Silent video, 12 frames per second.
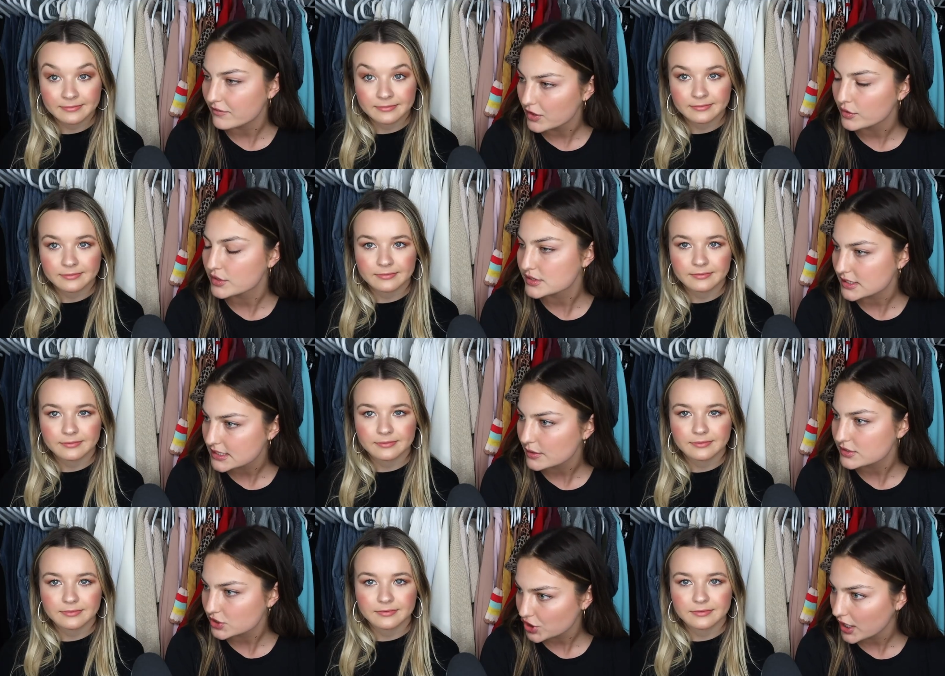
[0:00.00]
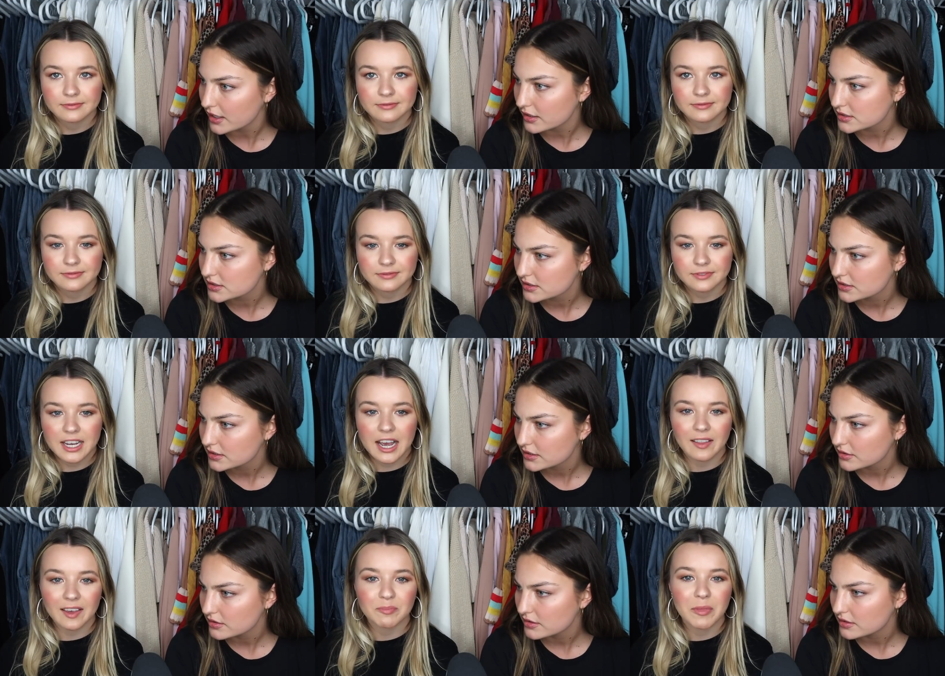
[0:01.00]
Speaker 1: I've known you since I was a child.
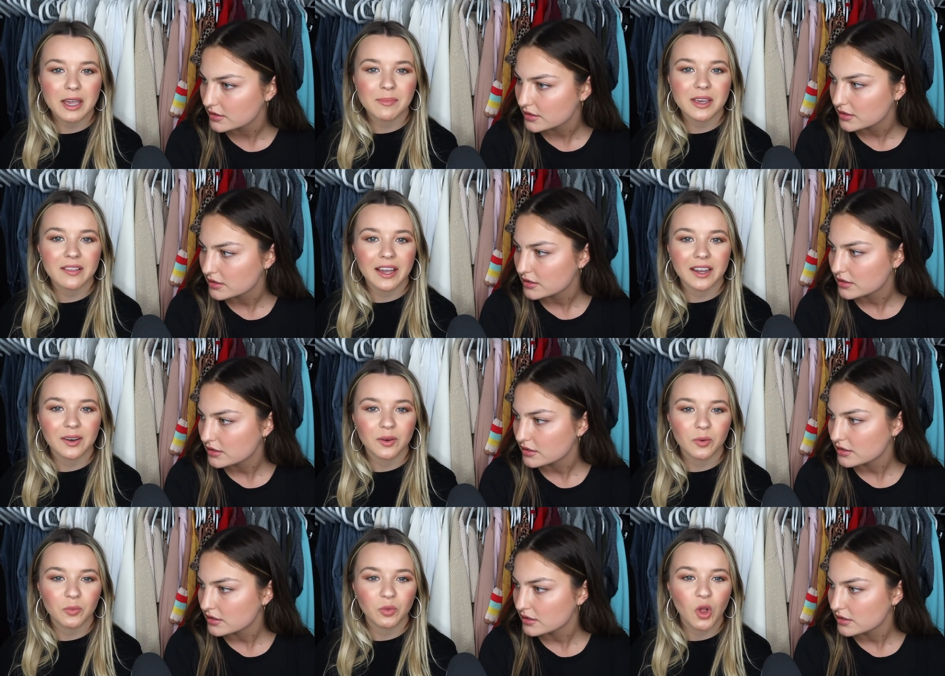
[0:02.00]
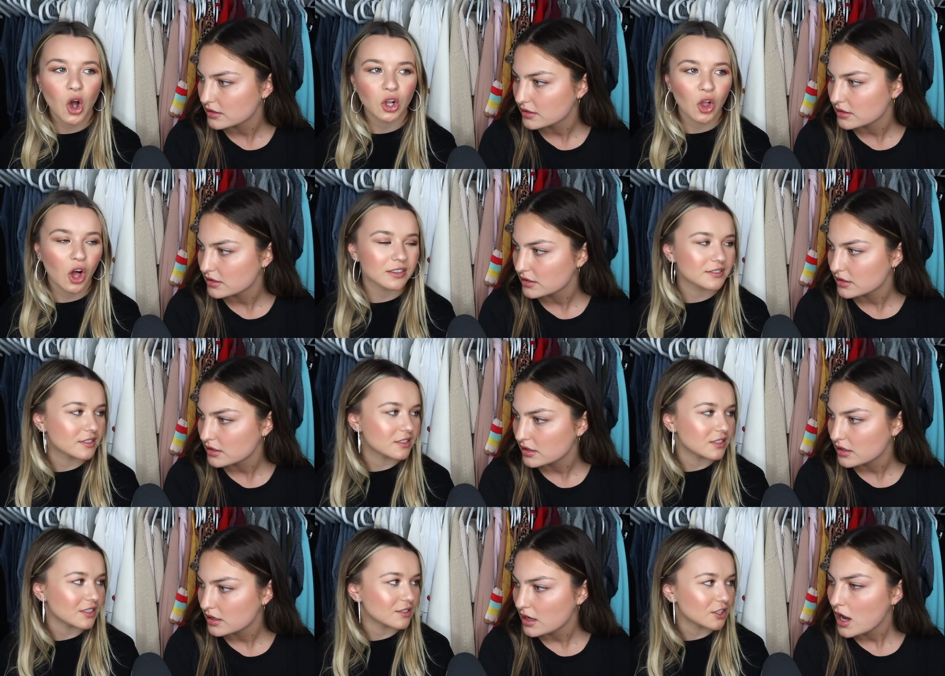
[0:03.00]
Speaker 2: Yeah, like maybe like long
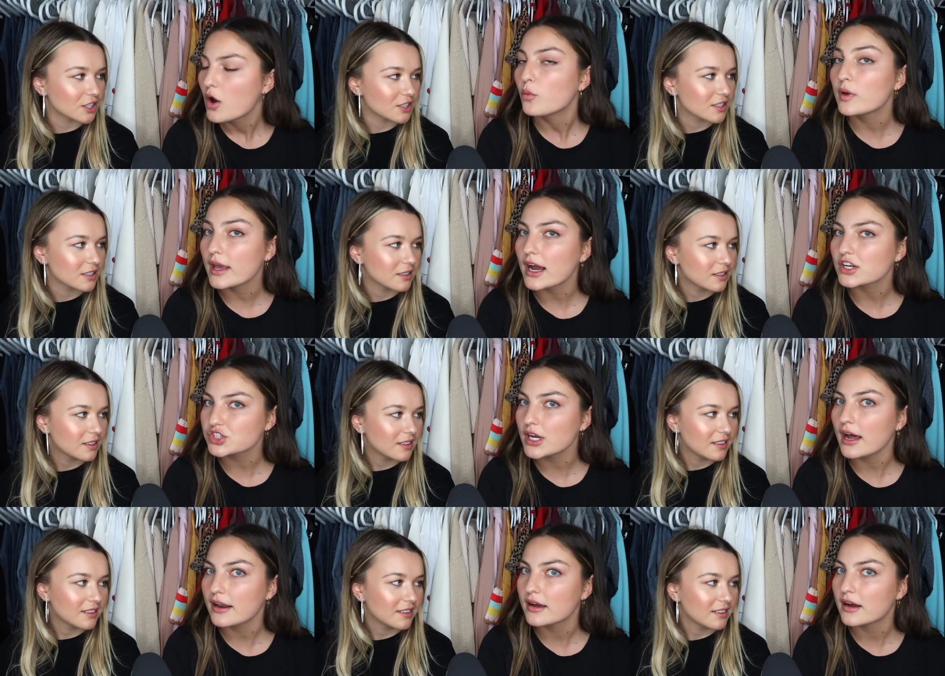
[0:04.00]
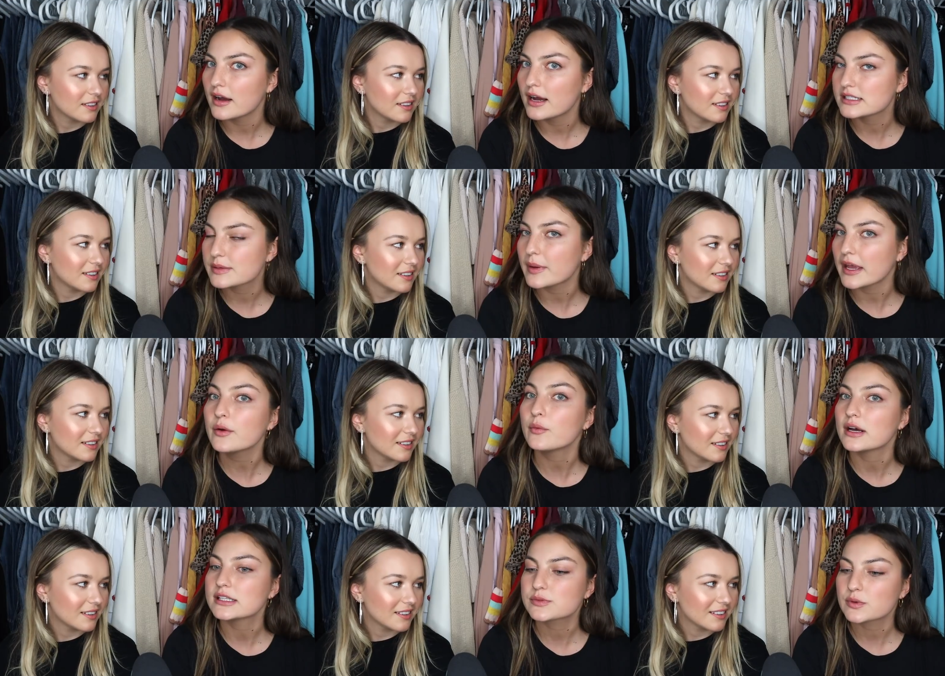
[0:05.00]
lost sisters. We
Speaker 1: actually had a, a, debate
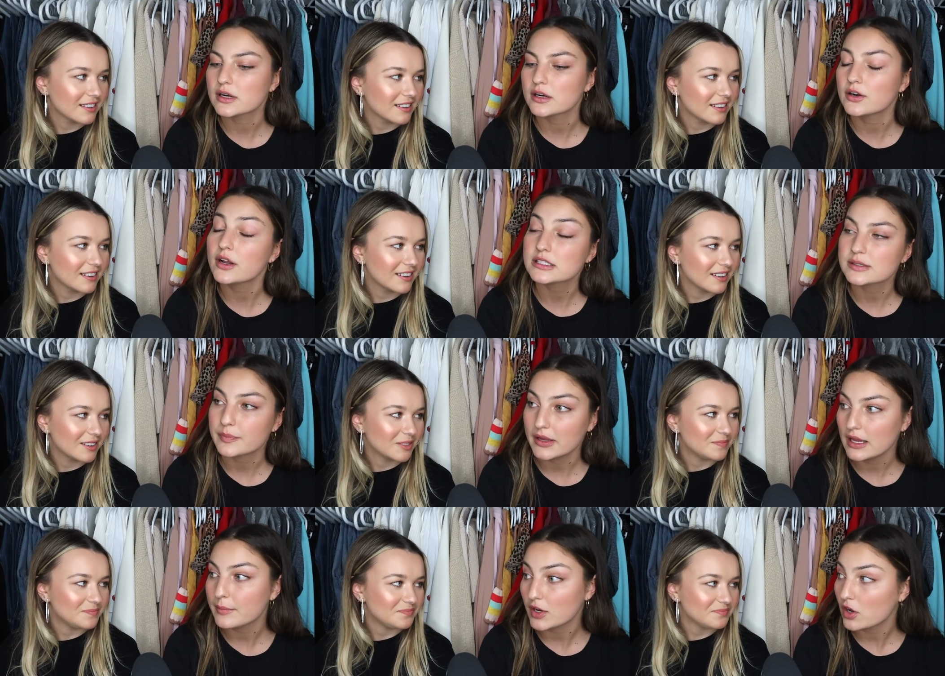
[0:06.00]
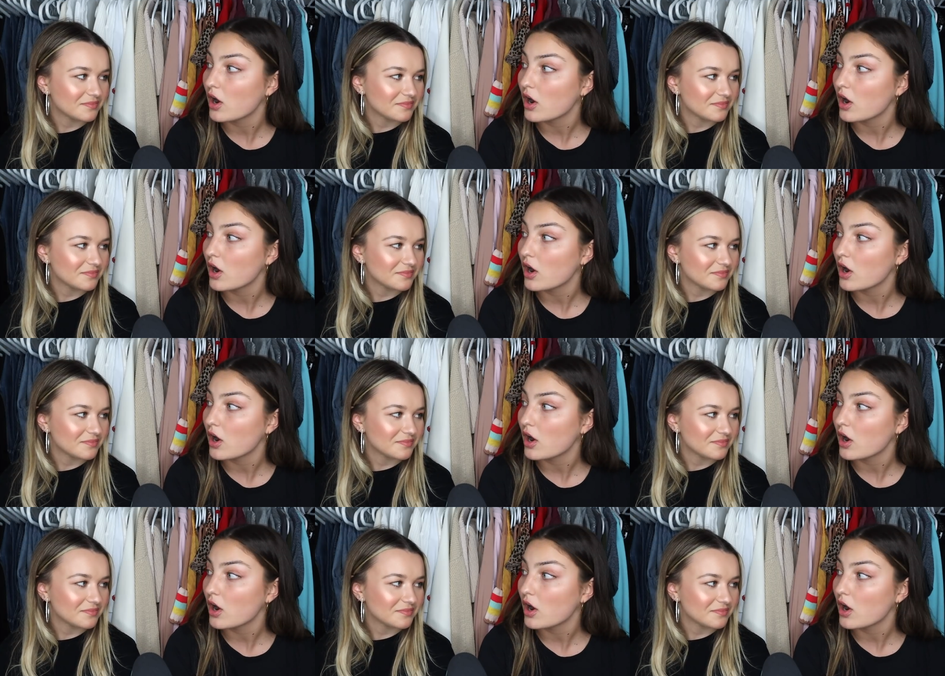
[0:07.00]
once where, or not a debate, but a